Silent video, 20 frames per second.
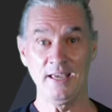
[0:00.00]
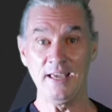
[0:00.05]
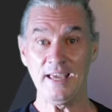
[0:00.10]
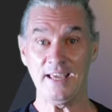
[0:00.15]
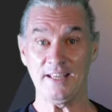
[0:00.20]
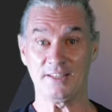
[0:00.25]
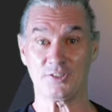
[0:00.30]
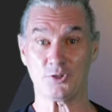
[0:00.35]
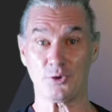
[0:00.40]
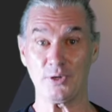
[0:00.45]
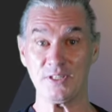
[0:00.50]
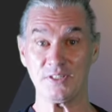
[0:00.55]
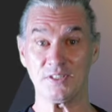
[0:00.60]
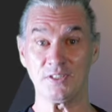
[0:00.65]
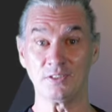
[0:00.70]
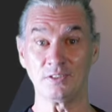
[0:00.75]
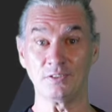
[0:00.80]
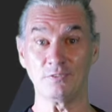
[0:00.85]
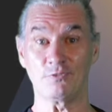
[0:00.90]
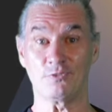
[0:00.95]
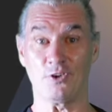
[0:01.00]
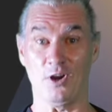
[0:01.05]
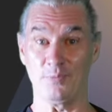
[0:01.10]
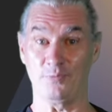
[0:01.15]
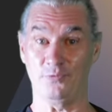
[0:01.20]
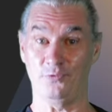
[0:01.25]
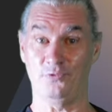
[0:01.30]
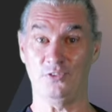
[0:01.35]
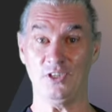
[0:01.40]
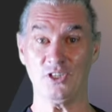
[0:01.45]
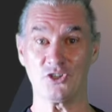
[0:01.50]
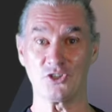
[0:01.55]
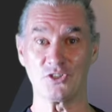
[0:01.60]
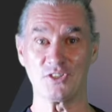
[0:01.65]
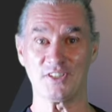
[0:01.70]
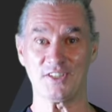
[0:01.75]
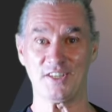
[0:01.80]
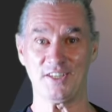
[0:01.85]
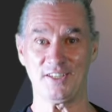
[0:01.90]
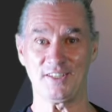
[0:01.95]
It's Christian from Vision
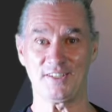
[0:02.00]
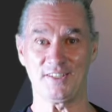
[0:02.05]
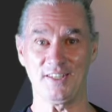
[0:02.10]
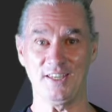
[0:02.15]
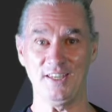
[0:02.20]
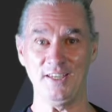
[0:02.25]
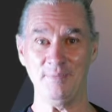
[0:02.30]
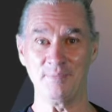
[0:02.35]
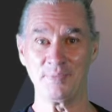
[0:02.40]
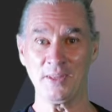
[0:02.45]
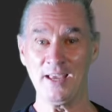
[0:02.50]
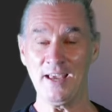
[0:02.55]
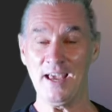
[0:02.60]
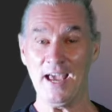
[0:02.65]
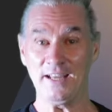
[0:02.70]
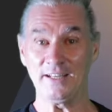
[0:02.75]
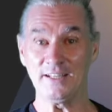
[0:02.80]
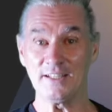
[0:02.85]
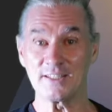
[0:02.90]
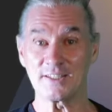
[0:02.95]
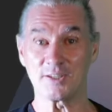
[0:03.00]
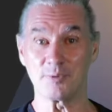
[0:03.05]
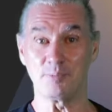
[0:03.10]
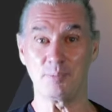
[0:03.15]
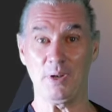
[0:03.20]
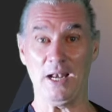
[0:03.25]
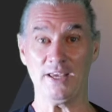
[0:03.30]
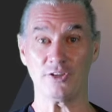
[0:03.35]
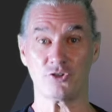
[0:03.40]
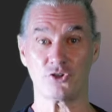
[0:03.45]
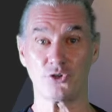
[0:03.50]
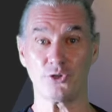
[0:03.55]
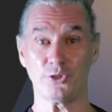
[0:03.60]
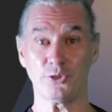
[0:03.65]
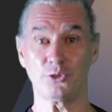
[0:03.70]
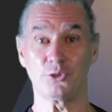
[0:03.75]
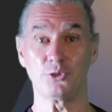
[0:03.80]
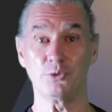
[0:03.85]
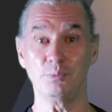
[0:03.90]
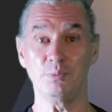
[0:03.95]
6D, and it's a pleasure
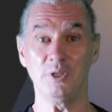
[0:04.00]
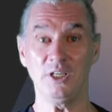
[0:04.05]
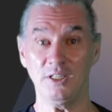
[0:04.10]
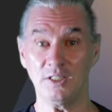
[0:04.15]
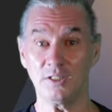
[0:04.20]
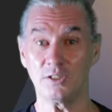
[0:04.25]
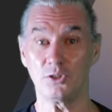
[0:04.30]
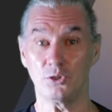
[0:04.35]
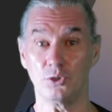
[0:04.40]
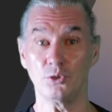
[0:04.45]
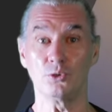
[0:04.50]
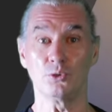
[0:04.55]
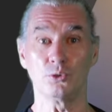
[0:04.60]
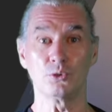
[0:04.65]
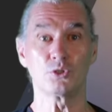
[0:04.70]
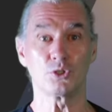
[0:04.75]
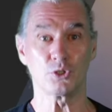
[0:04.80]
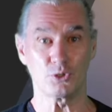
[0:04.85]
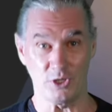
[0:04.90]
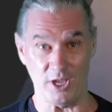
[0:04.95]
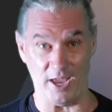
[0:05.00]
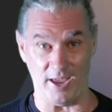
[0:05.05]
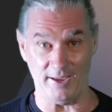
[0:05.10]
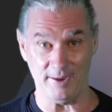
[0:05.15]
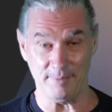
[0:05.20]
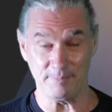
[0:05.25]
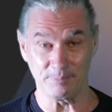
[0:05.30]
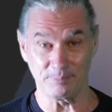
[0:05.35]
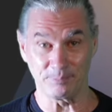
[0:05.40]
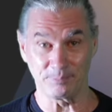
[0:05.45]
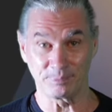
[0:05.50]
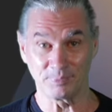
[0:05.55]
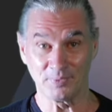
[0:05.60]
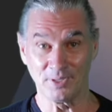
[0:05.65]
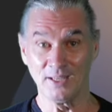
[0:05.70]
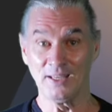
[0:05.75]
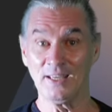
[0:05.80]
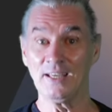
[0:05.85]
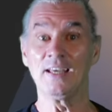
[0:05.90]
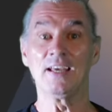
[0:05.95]
to meet you today.
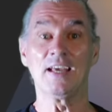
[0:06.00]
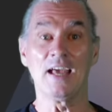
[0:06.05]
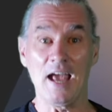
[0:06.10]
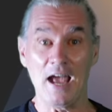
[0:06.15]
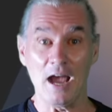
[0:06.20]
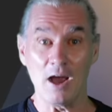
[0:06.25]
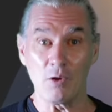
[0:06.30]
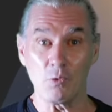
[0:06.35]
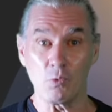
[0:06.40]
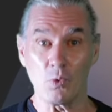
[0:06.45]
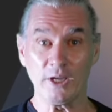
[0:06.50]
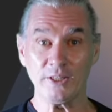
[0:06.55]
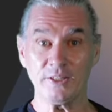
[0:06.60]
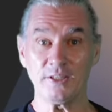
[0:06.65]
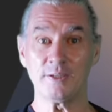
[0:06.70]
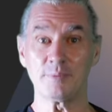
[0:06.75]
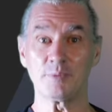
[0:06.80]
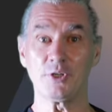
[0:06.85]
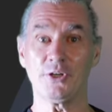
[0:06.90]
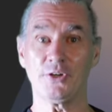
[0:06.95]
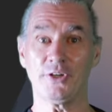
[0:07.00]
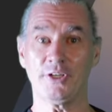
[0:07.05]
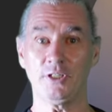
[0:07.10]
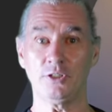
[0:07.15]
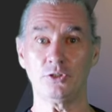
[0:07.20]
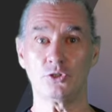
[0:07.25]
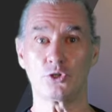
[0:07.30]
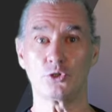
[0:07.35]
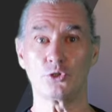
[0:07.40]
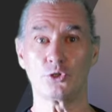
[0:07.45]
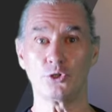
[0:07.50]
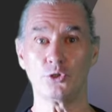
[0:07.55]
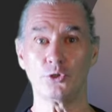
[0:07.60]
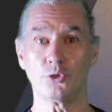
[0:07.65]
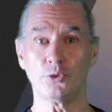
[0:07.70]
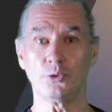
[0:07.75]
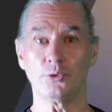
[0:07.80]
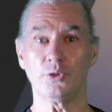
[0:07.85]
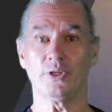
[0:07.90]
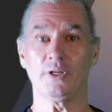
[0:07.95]
What I'm going to
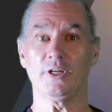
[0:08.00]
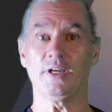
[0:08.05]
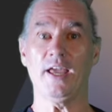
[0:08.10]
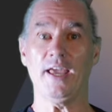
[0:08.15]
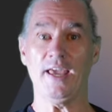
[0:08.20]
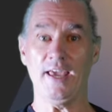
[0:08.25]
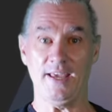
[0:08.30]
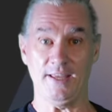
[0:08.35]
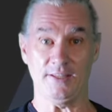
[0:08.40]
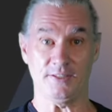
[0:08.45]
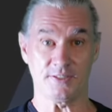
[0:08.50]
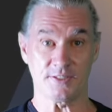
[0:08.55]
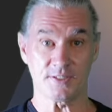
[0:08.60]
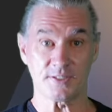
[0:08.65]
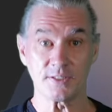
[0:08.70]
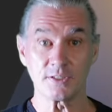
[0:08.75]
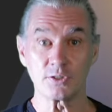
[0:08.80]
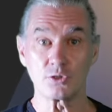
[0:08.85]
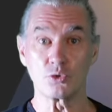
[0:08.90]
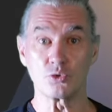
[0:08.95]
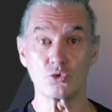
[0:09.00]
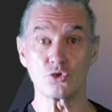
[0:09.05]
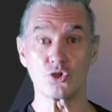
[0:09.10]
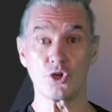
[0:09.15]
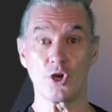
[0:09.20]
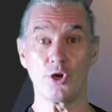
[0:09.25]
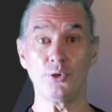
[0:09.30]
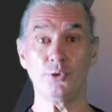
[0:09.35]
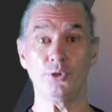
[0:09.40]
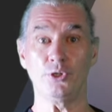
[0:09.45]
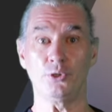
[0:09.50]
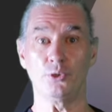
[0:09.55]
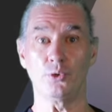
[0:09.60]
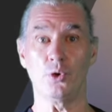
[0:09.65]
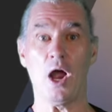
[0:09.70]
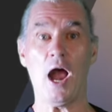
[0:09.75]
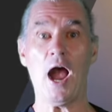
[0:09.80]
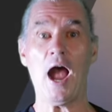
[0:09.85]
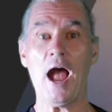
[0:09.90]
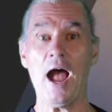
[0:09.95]
do is to show
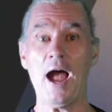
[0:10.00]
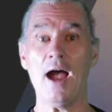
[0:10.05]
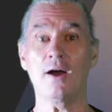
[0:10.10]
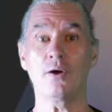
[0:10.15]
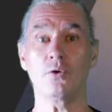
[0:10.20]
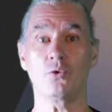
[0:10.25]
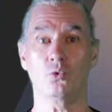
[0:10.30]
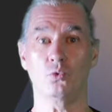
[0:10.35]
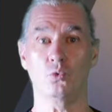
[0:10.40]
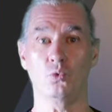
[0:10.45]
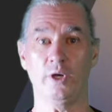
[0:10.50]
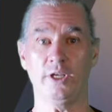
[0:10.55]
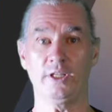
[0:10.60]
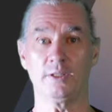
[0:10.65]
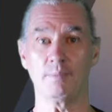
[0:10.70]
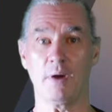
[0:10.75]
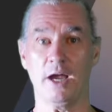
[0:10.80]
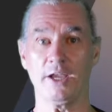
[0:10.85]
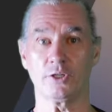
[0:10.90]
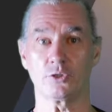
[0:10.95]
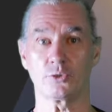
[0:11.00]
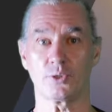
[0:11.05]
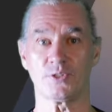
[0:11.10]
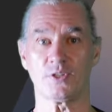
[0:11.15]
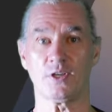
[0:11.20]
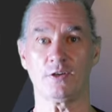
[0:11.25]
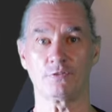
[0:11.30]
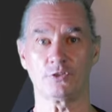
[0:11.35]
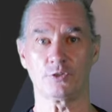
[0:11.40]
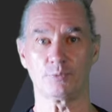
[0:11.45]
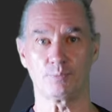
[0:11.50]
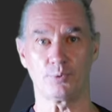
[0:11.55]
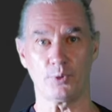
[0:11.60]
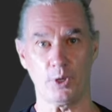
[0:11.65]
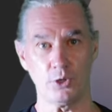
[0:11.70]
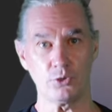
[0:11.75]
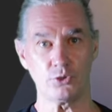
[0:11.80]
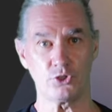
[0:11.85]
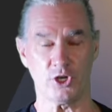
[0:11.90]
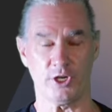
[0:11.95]
you how with Microsoft
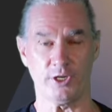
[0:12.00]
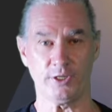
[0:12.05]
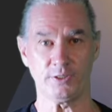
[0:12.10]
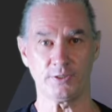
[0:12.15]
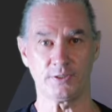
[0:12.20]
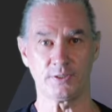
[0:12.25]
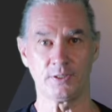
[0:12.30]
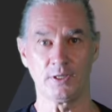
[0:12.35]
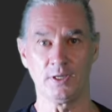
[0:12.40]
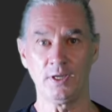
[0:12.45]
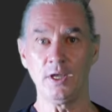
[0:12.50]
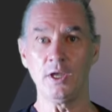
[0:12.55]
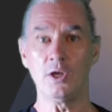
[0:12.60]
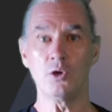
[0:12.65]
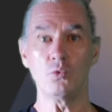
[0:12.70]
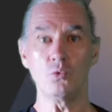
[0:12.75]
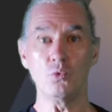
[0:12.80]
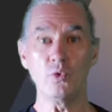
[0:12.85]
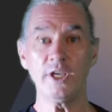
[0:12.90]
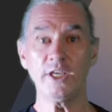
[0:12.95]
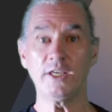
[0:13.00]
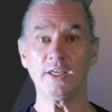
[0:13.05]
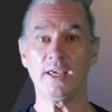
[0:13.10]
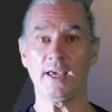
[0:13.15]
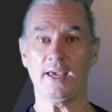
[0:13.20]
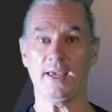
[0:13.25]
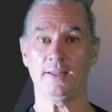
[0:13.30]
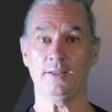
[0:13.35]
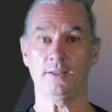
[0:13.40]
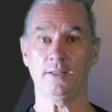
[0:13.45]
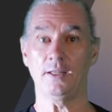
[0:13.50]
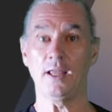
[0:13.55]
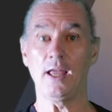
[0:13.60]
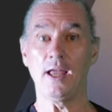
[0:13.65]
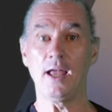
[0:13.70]
Project we can